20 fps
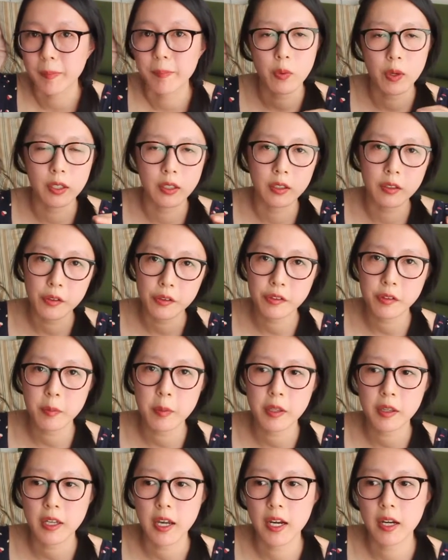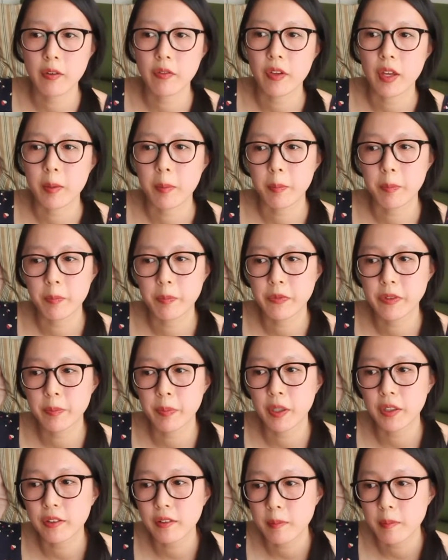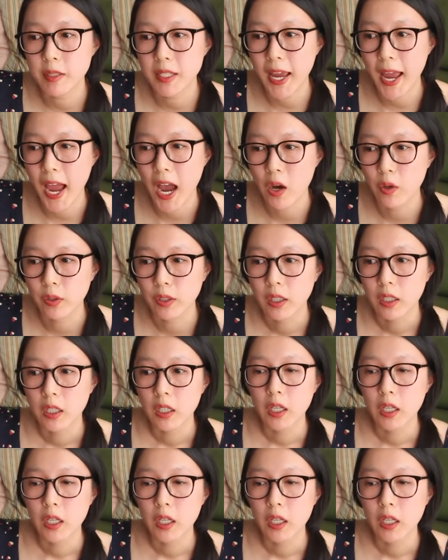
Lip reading: When Elizabeth kind of like puts him down,